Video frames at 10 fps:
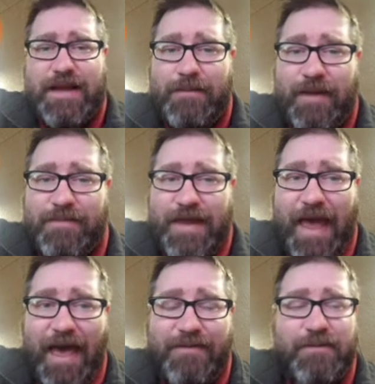It might be
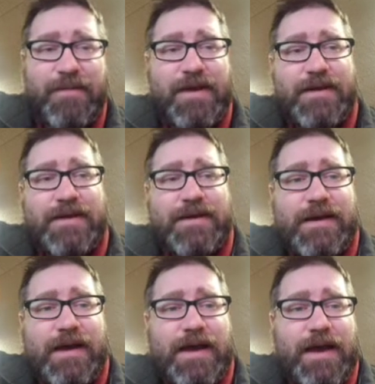Atham.
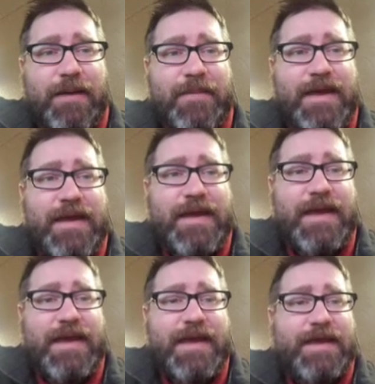
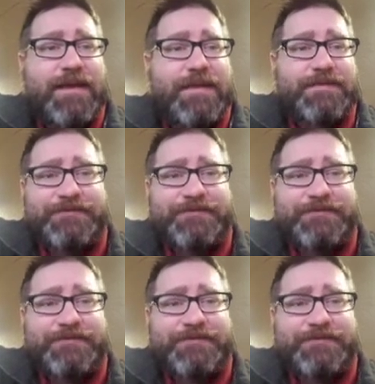In